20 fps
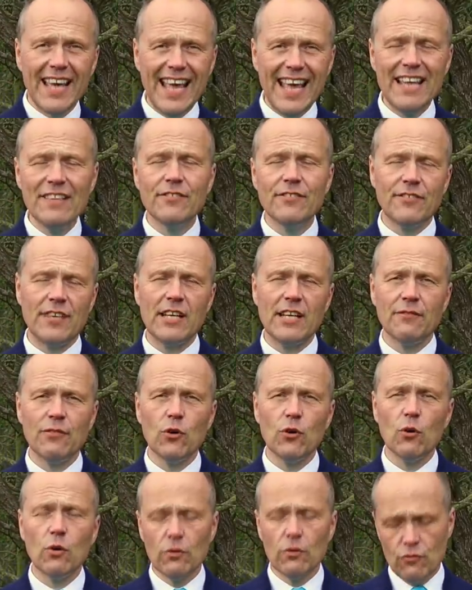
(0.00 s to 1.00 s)
instead of
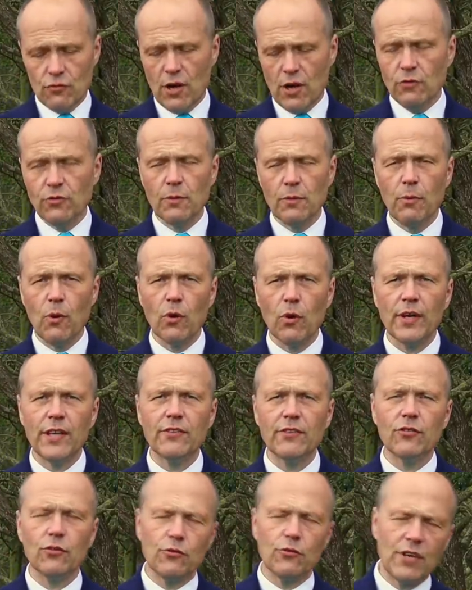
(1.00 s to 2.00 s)
your trouser
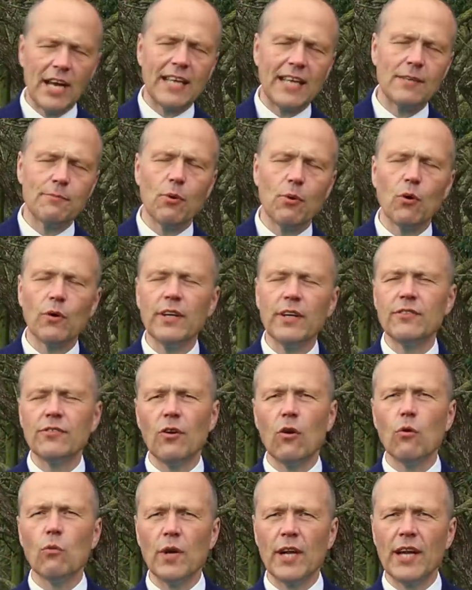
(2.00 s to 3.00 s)
pockets, your jacket pockets,
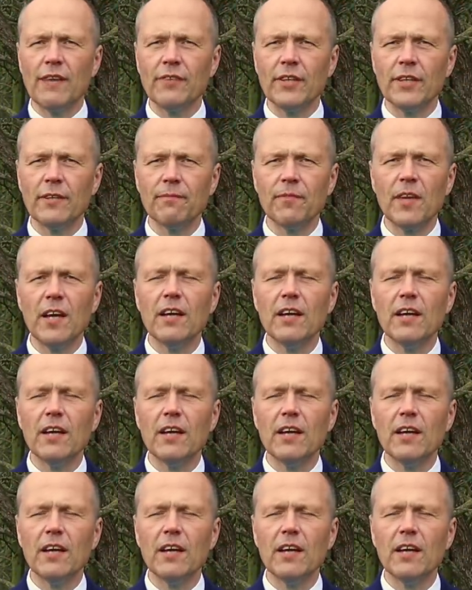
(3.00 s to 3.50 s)
or whatever.